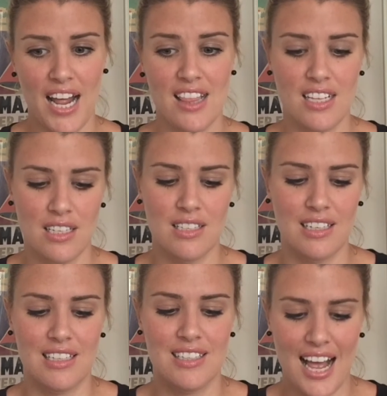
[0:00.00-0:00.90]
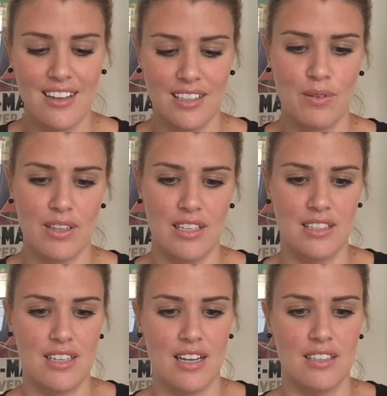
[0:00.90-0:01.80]
and this is exactly what
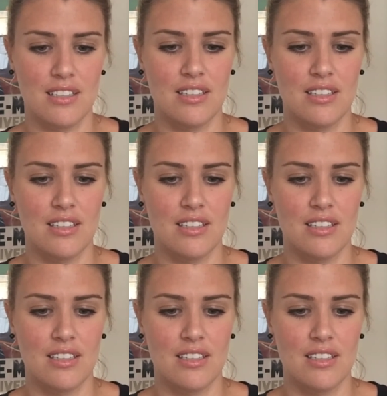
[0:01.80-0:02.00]
this does.